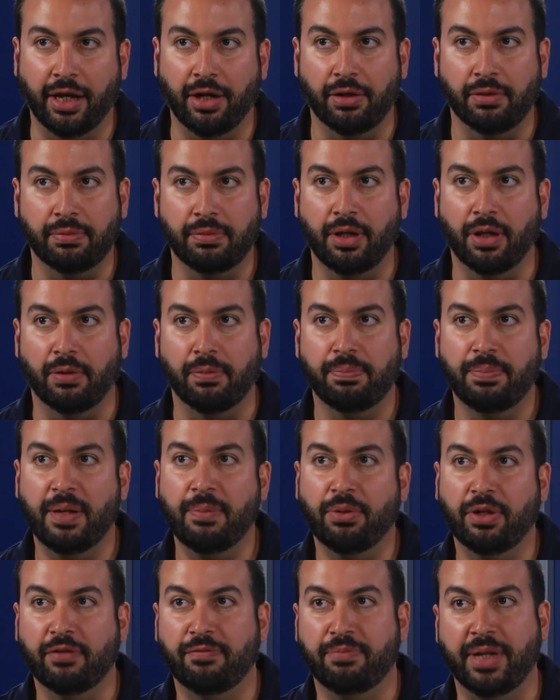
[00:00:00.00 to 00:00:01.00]
I know,
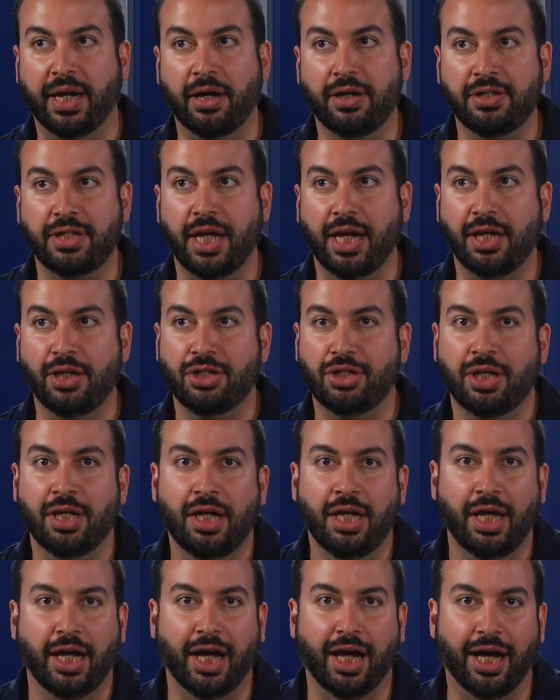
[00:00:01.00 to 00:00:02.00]
people of Pierre's age
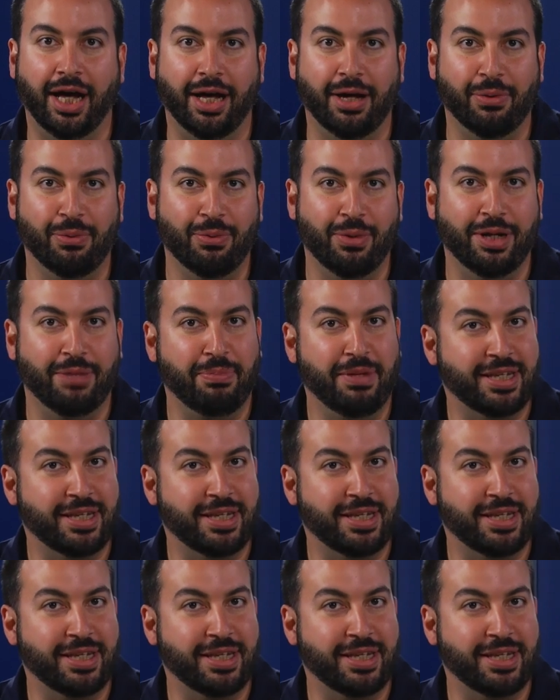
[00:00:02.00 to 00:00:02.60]
would